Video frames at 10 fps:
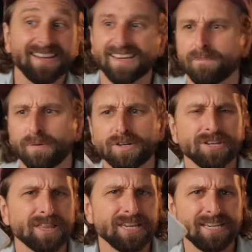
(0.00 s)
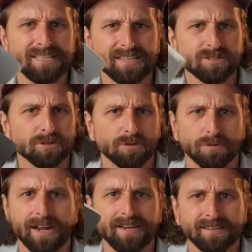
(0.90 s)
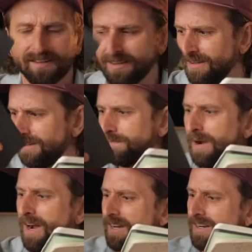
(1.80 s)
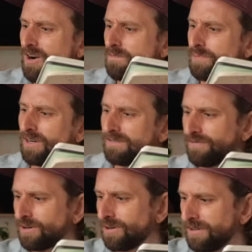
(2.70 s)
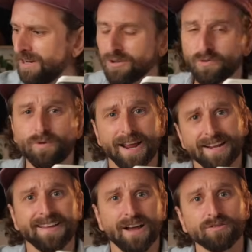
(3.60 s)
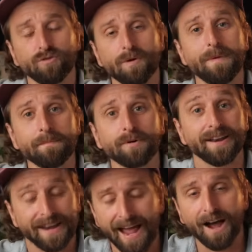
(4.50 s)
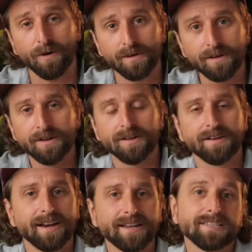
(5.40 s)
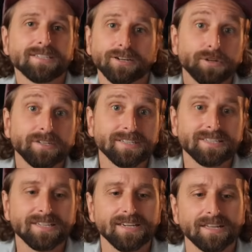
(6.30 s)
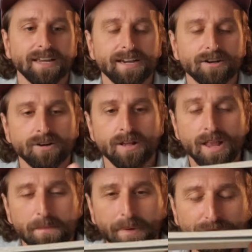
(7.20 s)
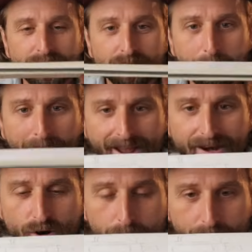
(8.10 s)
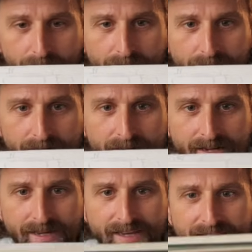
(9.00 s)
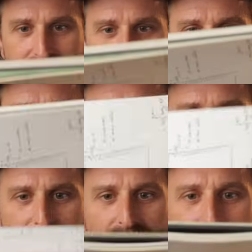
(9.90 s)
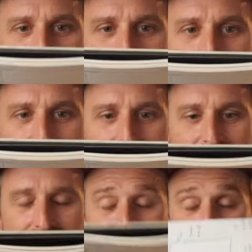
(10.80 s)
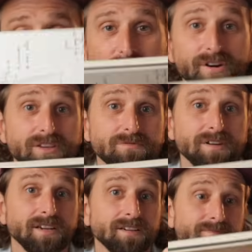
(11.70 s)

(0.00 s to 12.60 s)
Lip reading: Get a bunch of these. These are great. Pocket notebook for, you write it down to remember it now, not necessarily to see it later. But this Pano book is something that is very unique.